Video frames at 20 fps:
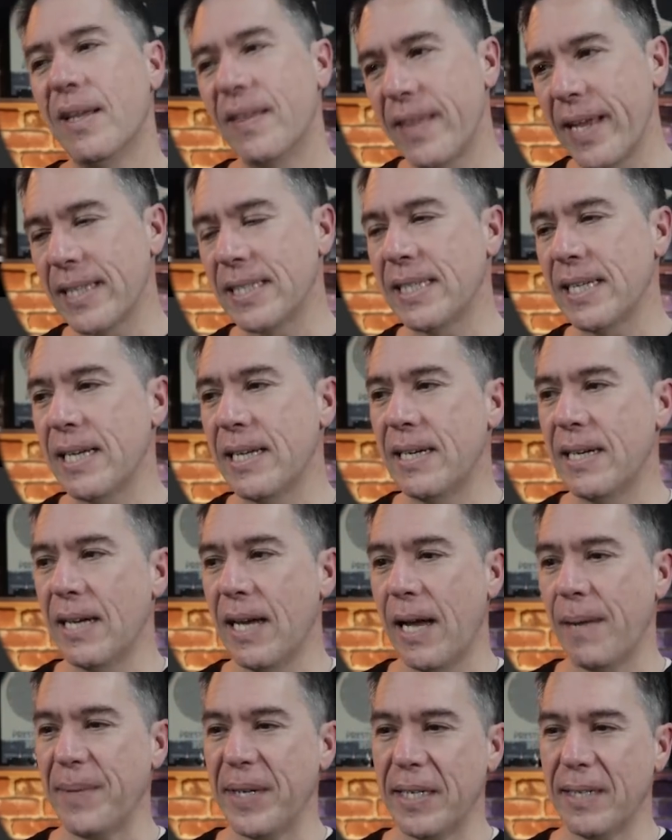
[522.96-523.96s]
That said,
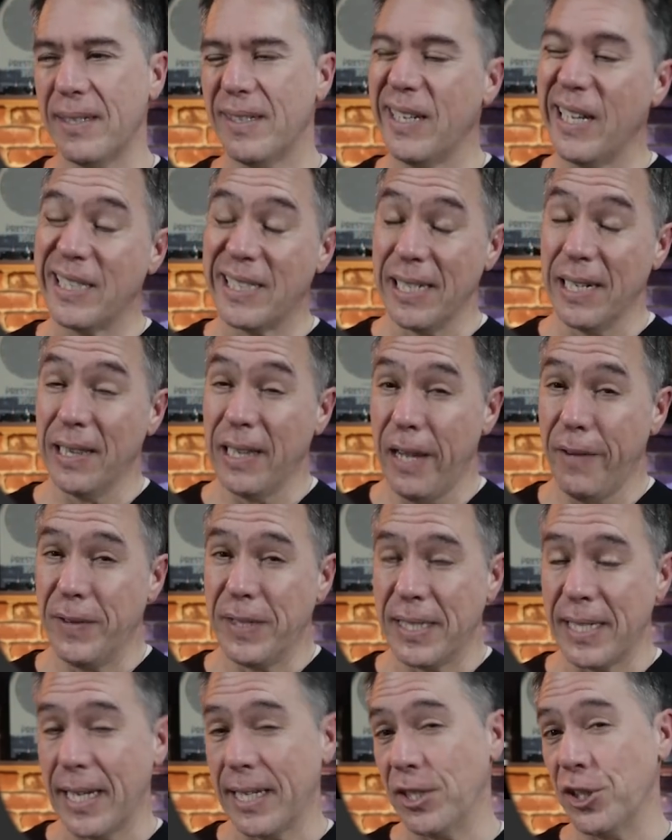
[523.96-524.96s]
I mean, it's an
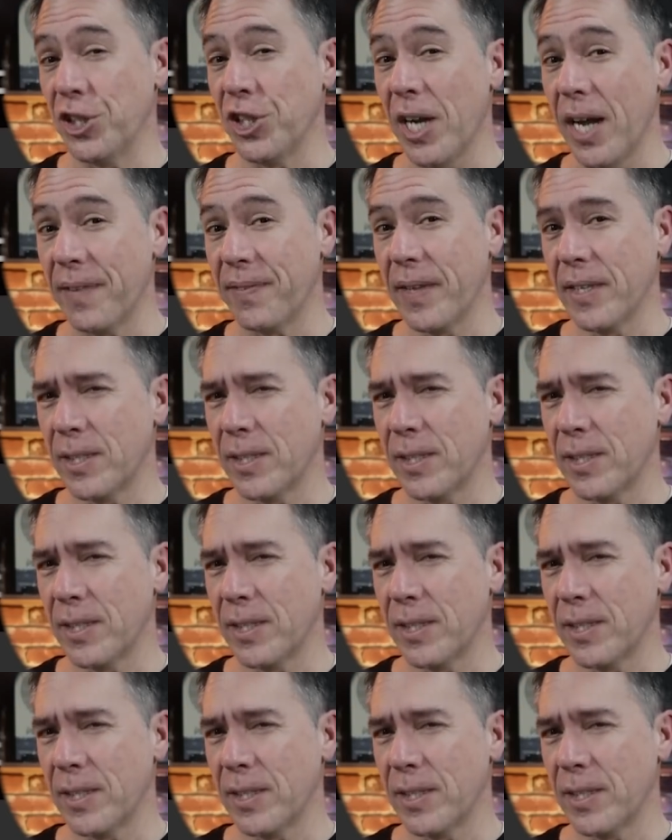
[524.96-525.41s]
11 second shot.